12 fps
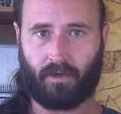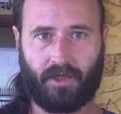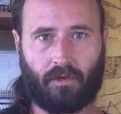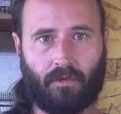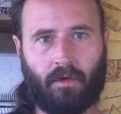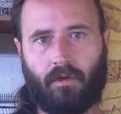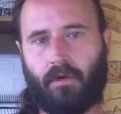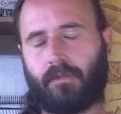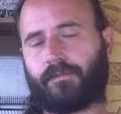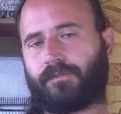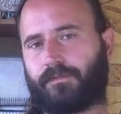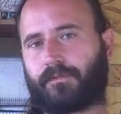equal or
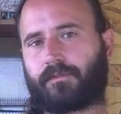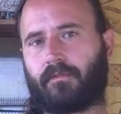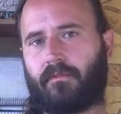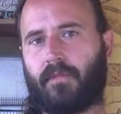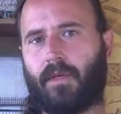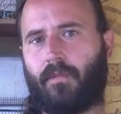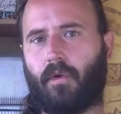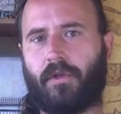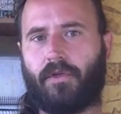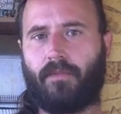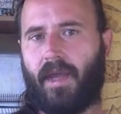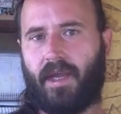more
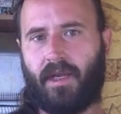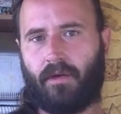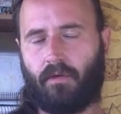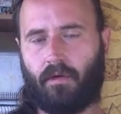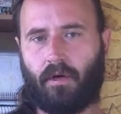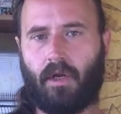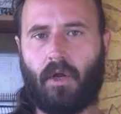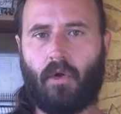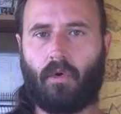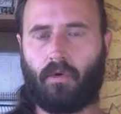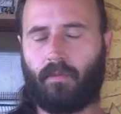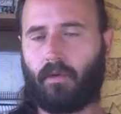humane or
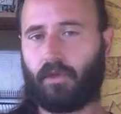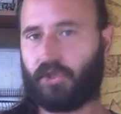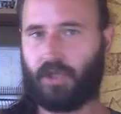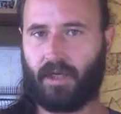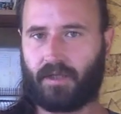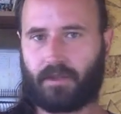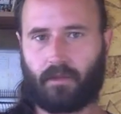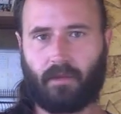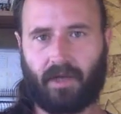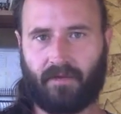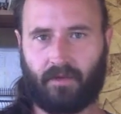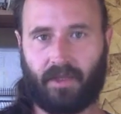more just or
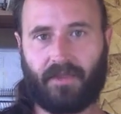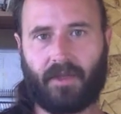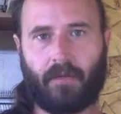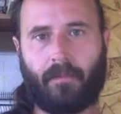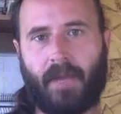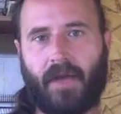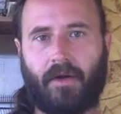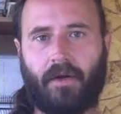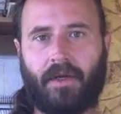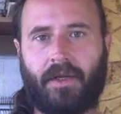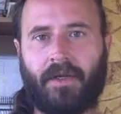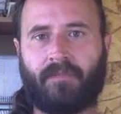whatever, that they're
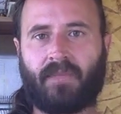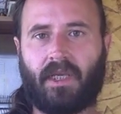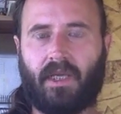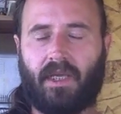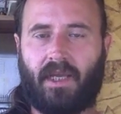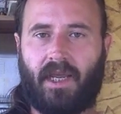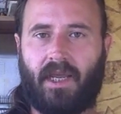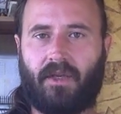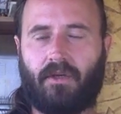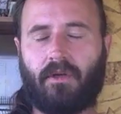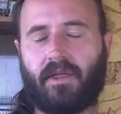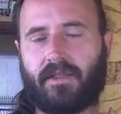better. And
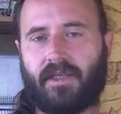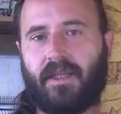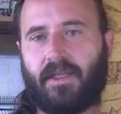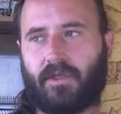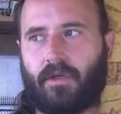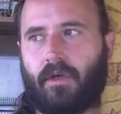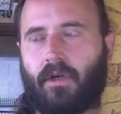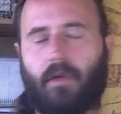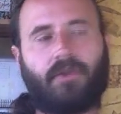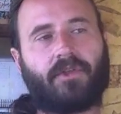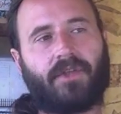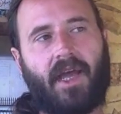you can say that certain
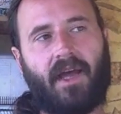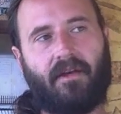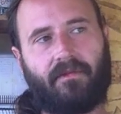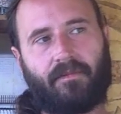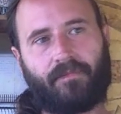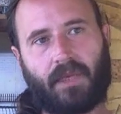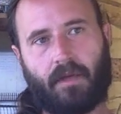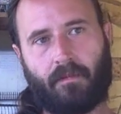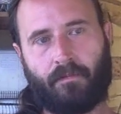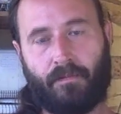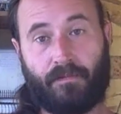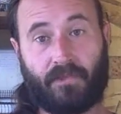cultures have
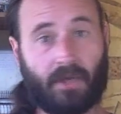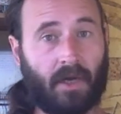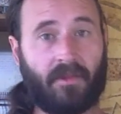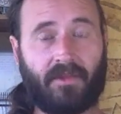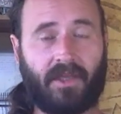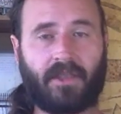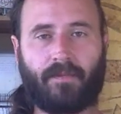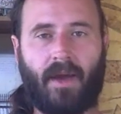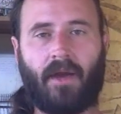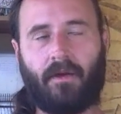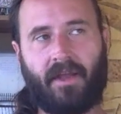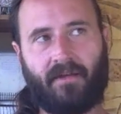done things
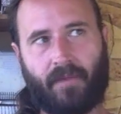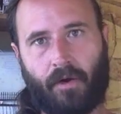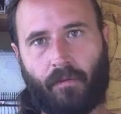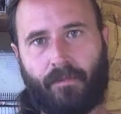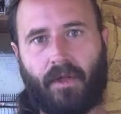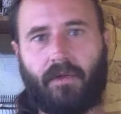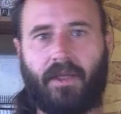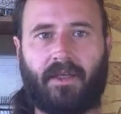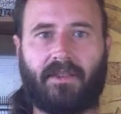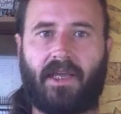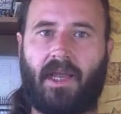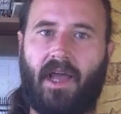better. They have better
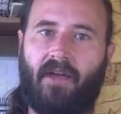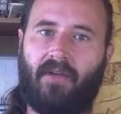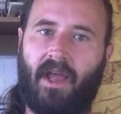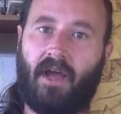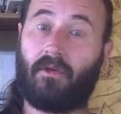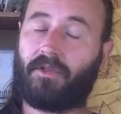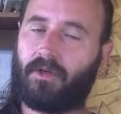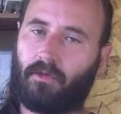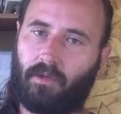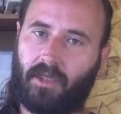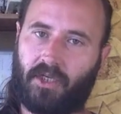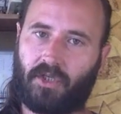buildings. They have a healthier
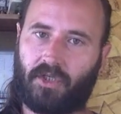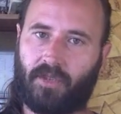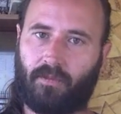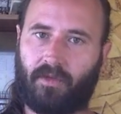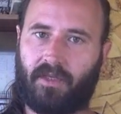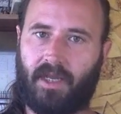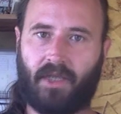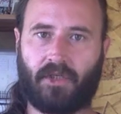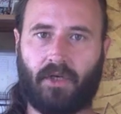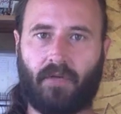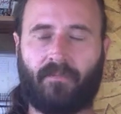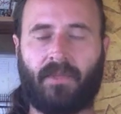relationship with nature.